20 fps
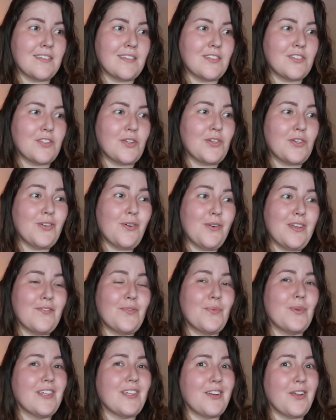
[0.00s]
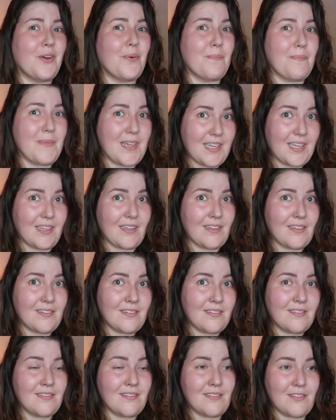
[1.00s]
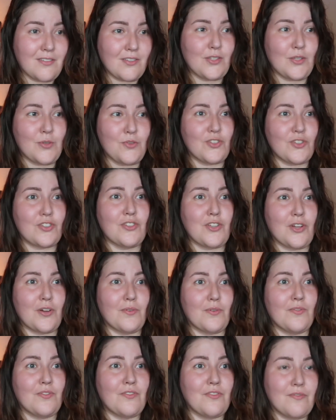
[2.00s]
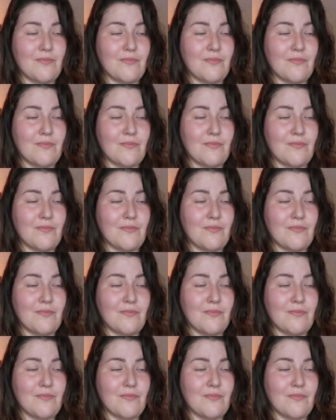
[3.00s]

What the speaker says: So you don't even really know me. You just know